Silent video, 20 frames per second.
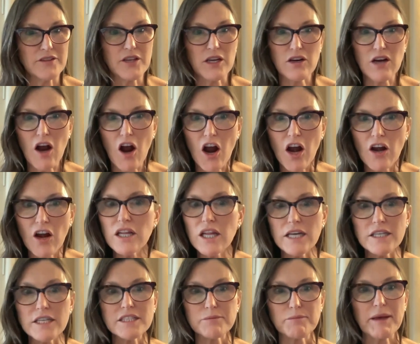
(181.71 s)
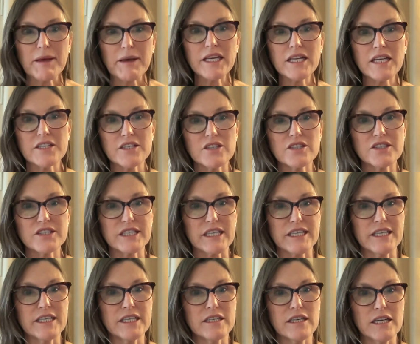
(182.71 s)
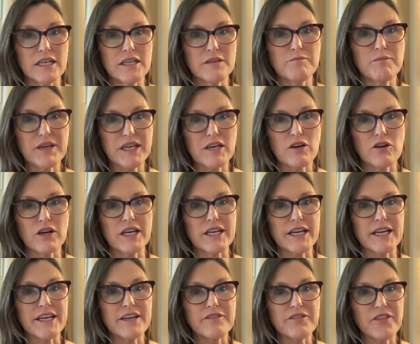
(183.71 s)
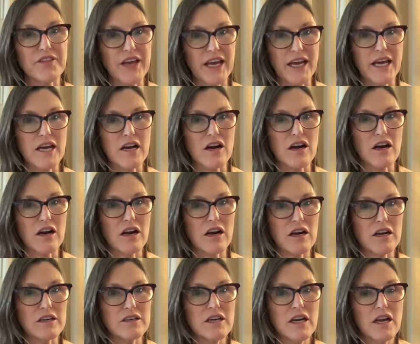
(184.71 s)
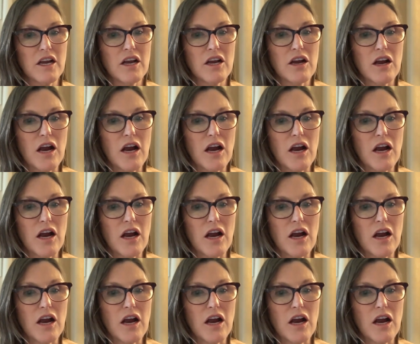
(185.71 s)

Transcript: uh, and there are a lot of speculators in, in Bitcoin, if they are